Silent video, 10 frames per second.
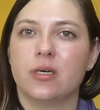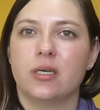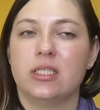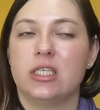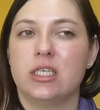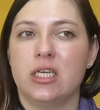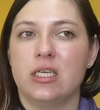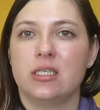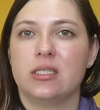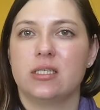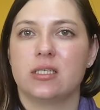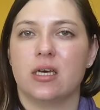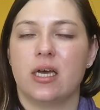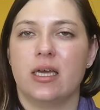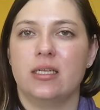degrees
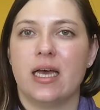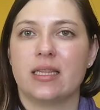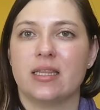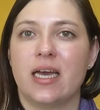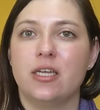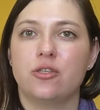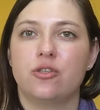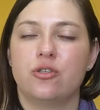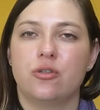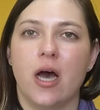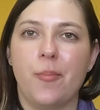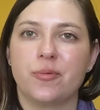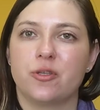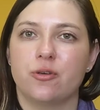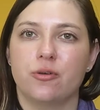and at night up
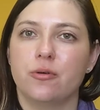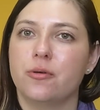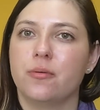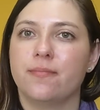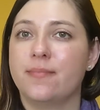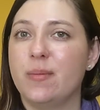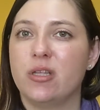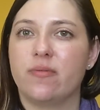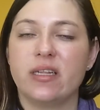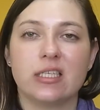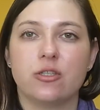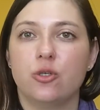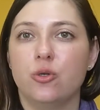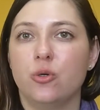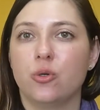to maybe
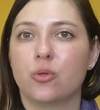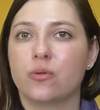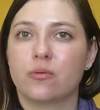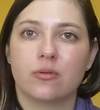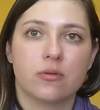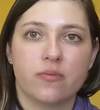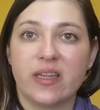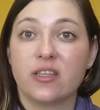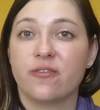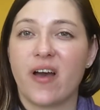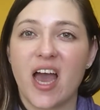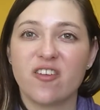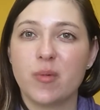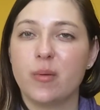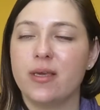22, 25
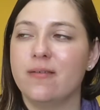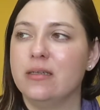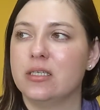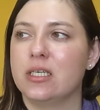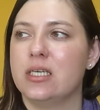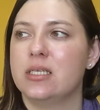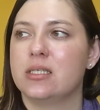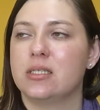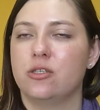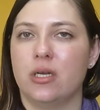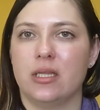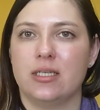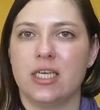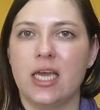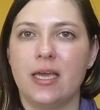maybe even degrees during the
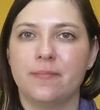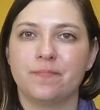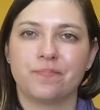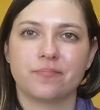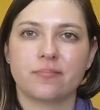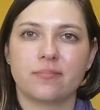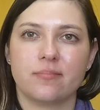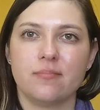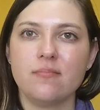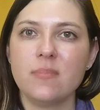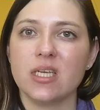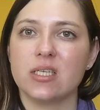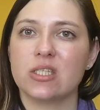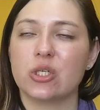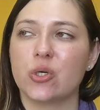day.
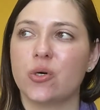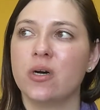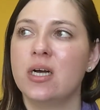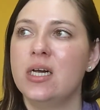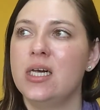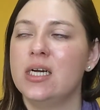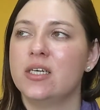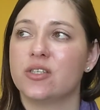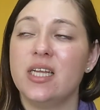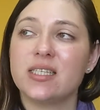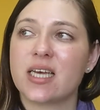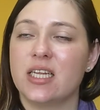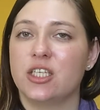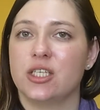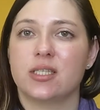So that's kind
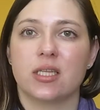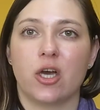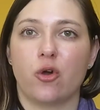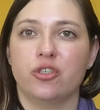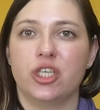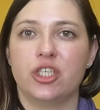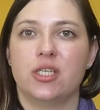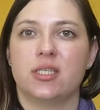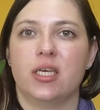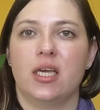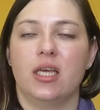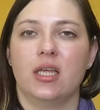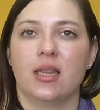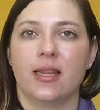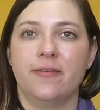of just the conditions they
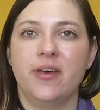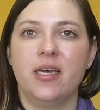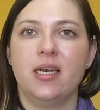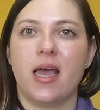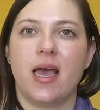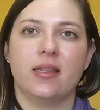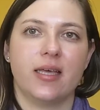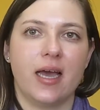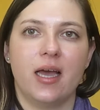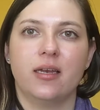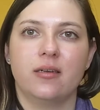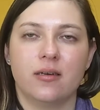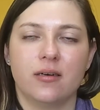live in. And then,